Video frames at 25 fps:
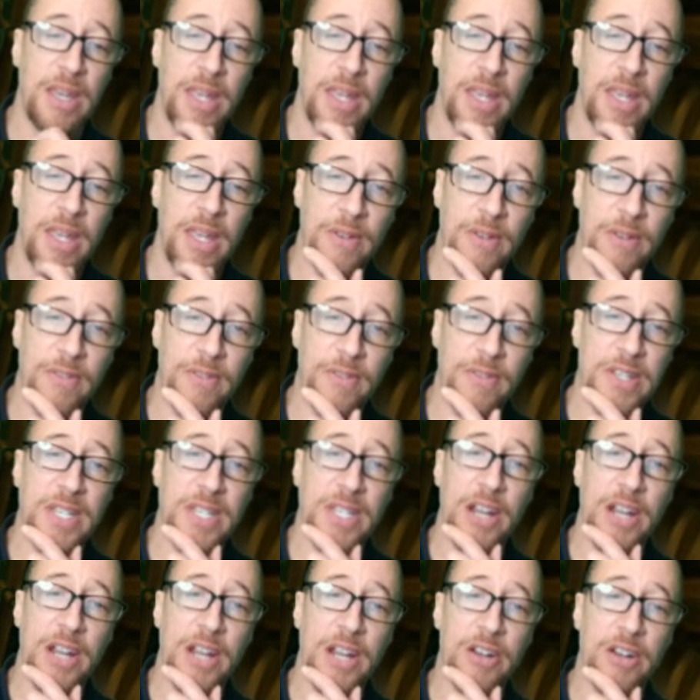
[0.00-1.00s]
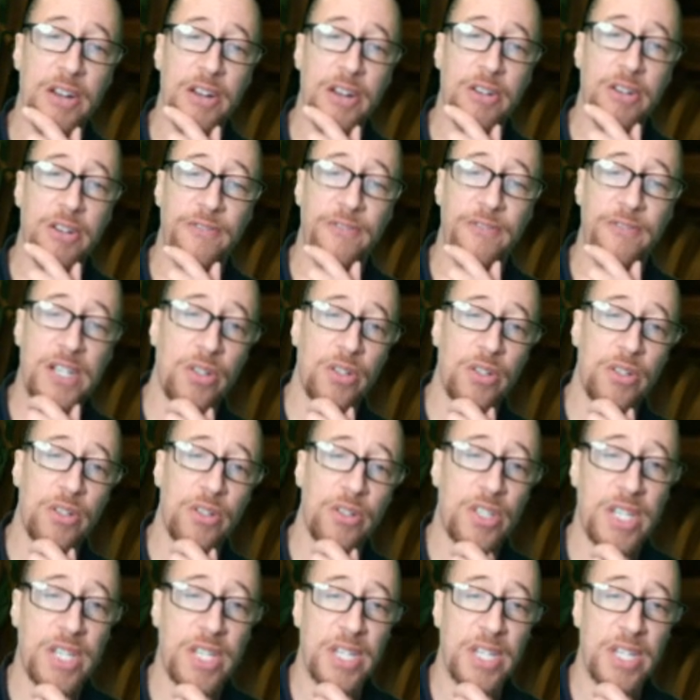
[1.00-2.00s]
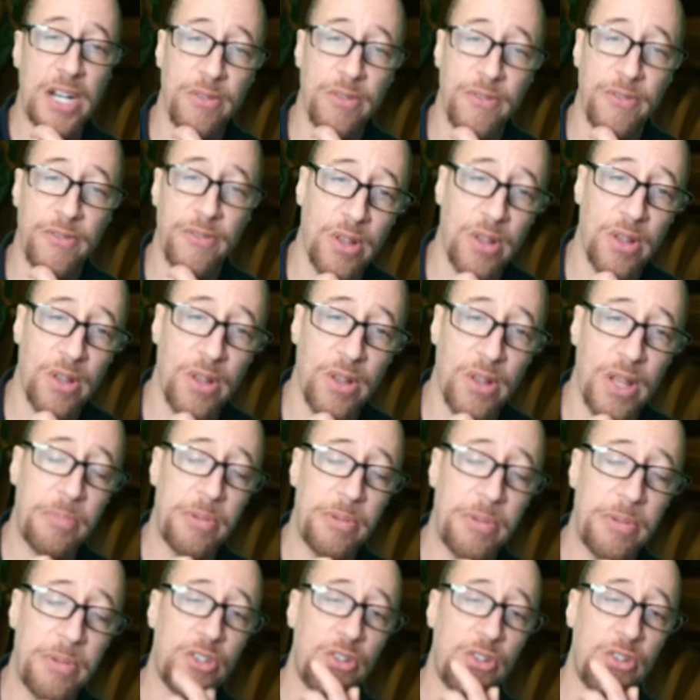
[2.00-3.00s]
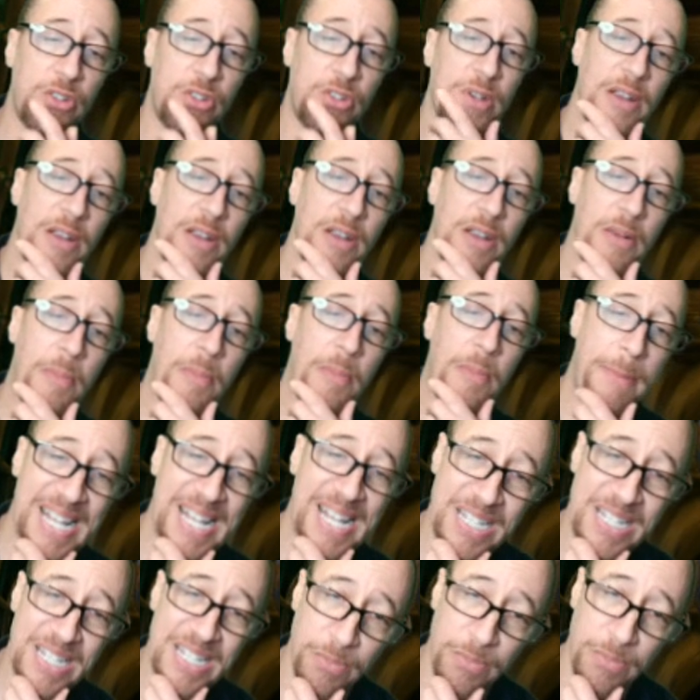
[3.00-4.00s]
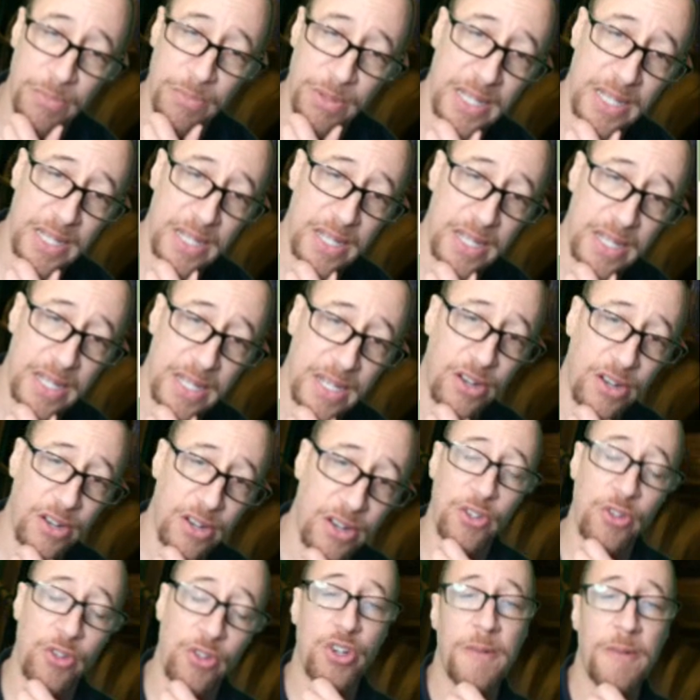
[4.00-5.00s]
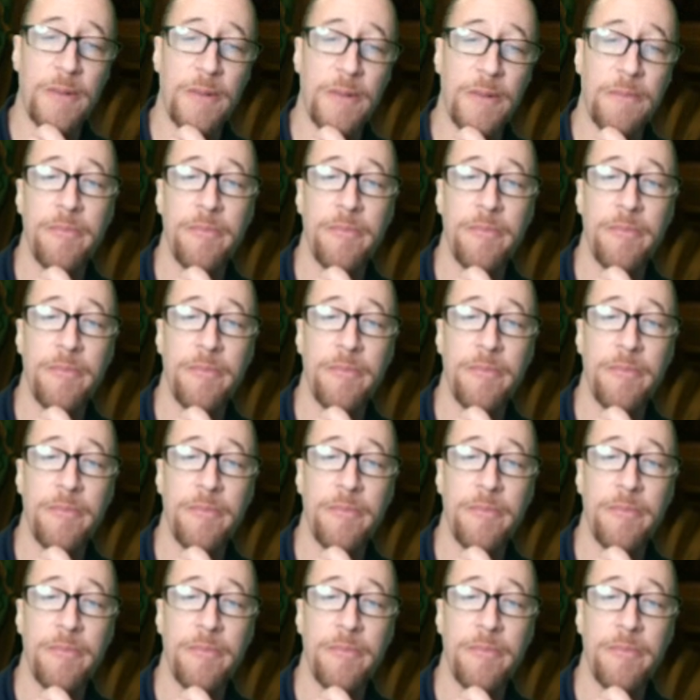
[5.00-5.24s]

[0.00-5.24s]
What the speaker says: I do have a sacrificial opportunity here, possibly in the near future.